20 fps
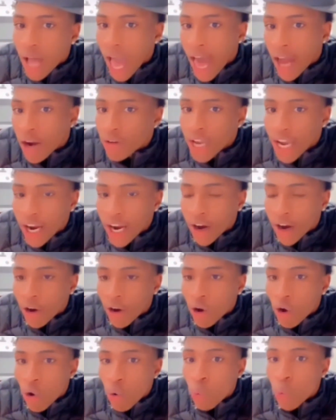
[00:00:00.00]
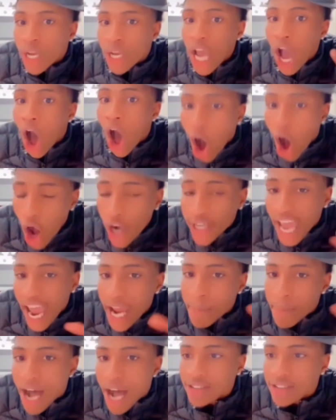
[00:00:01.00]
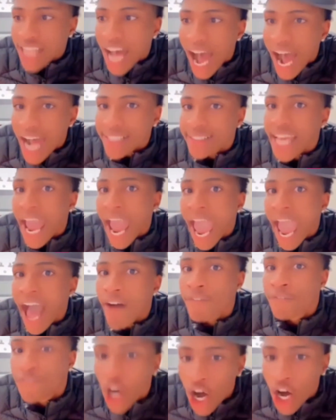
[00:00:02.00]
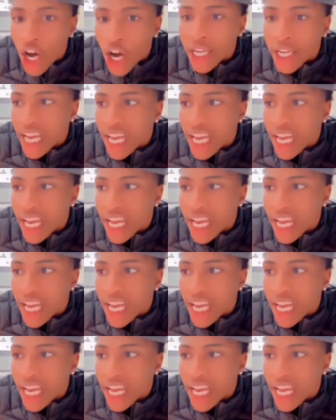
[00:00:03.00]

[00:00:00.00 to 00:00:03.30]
I don't care. We all came outside to have fun.